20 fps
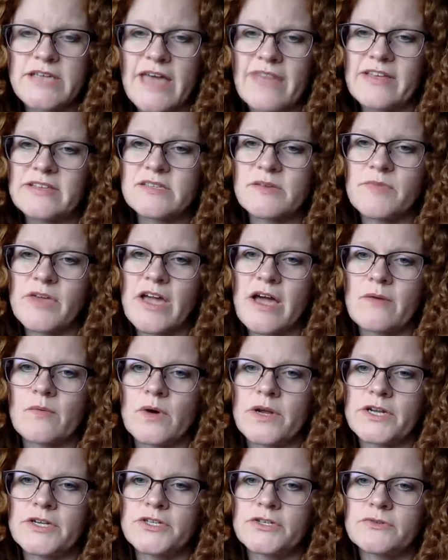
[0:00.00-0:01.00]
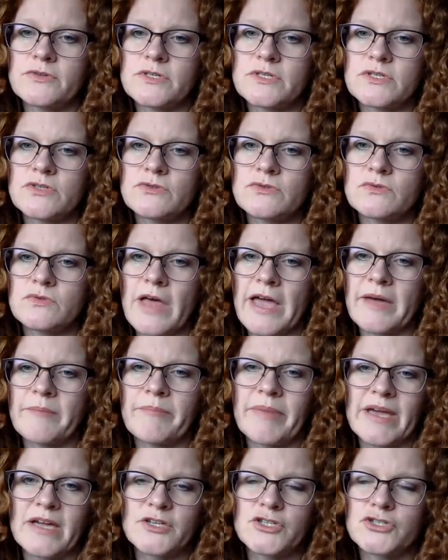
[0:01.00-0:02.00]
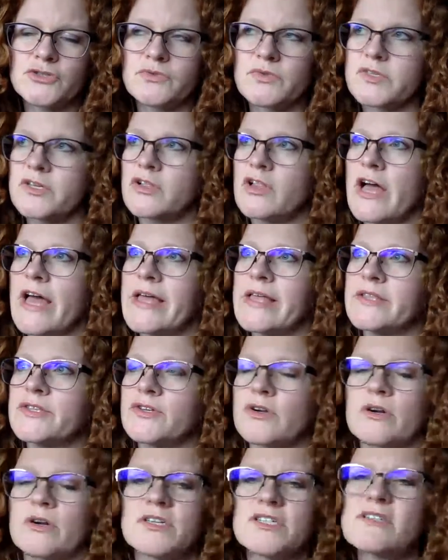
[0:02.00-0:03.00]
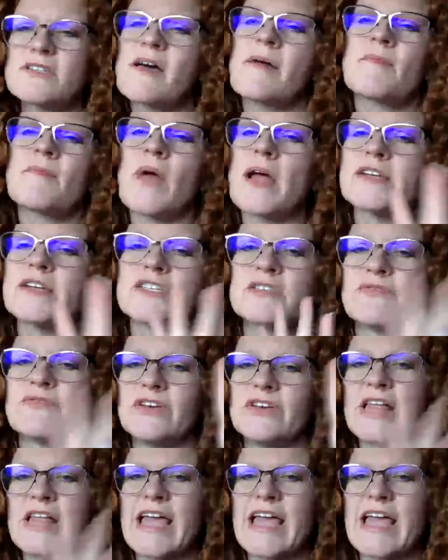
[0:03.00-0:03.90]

Yeah, that's something I want to do, is do like a big juice cleanse, or just, I, I just feel